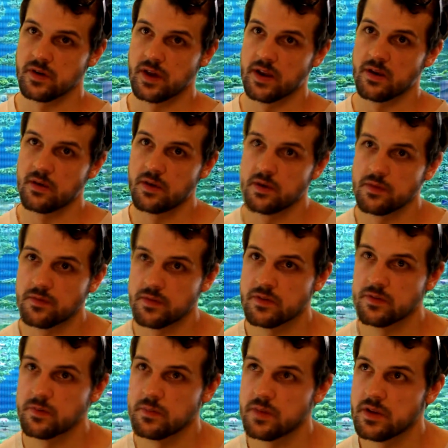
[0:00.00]
I don't know if
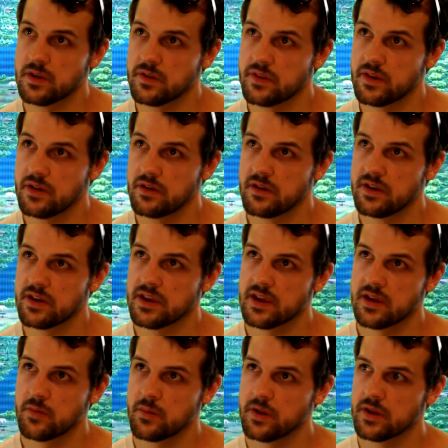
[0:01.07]
it's been on the internet
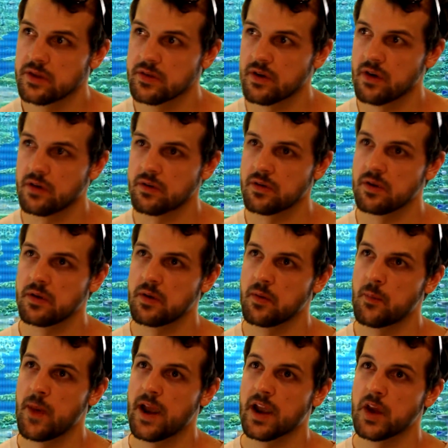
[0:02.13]
yet, but it's called
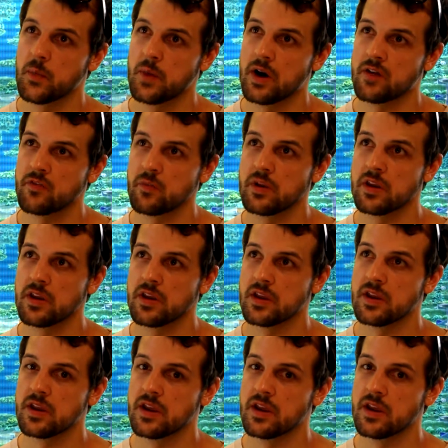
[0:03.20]
Back Up Off Me,